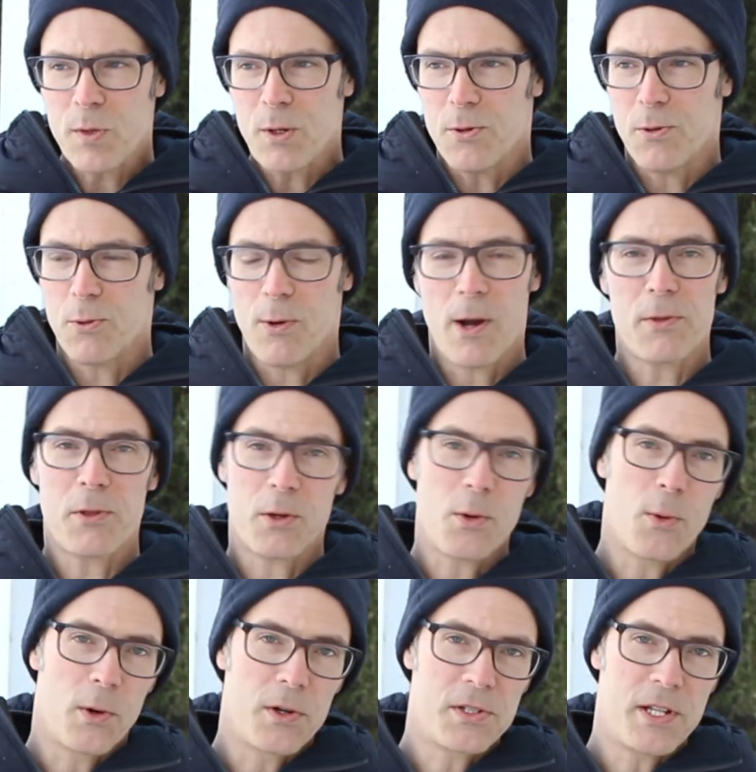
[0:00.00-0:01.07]
throughout the
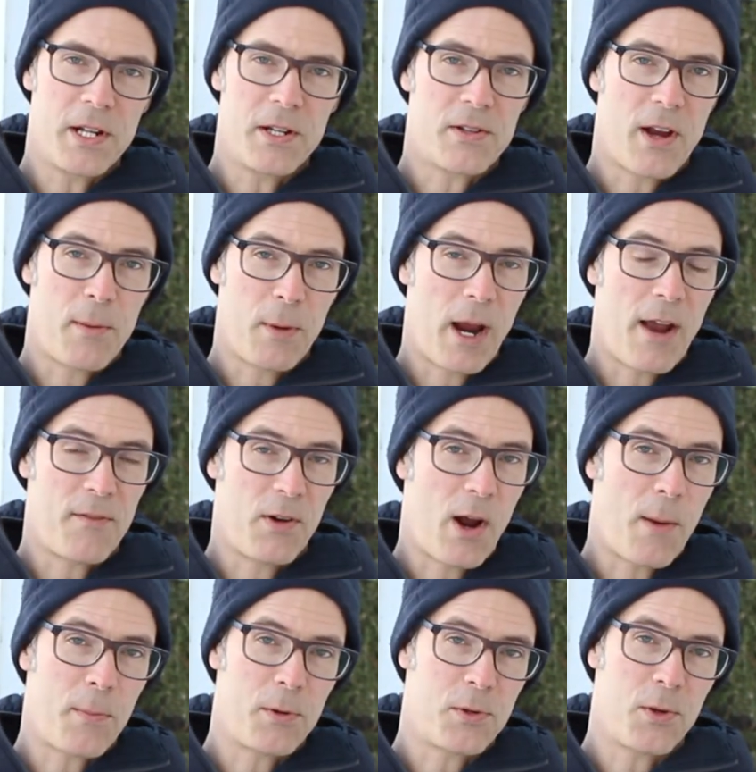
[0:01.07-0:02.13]
course, anytime I have an
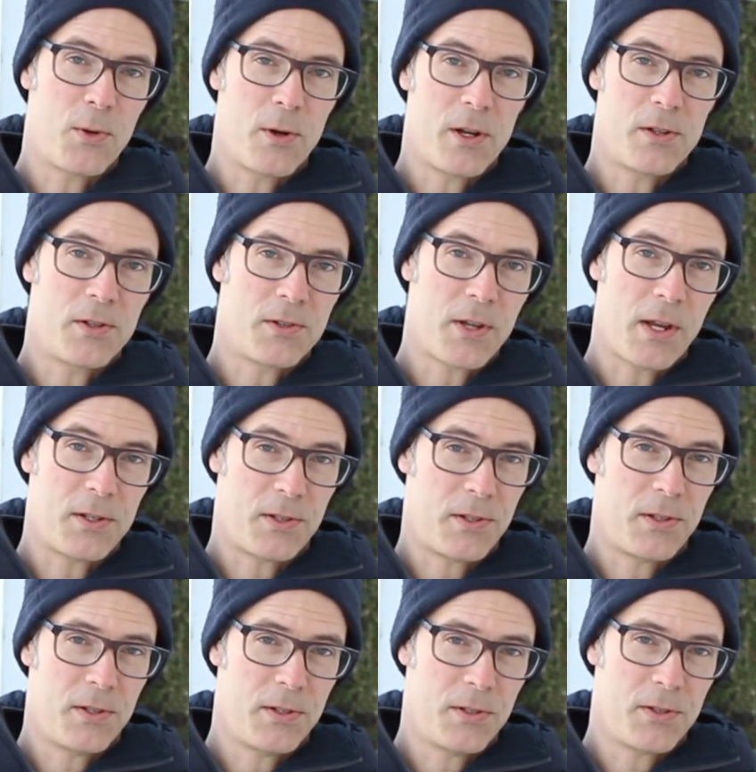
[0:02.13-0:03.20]
opportunity
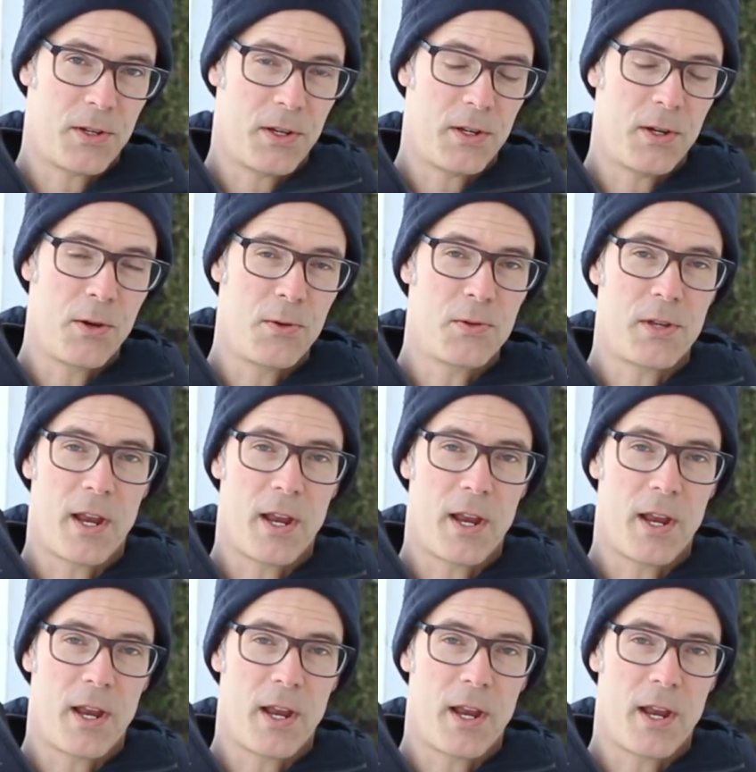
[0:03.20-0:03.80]
to use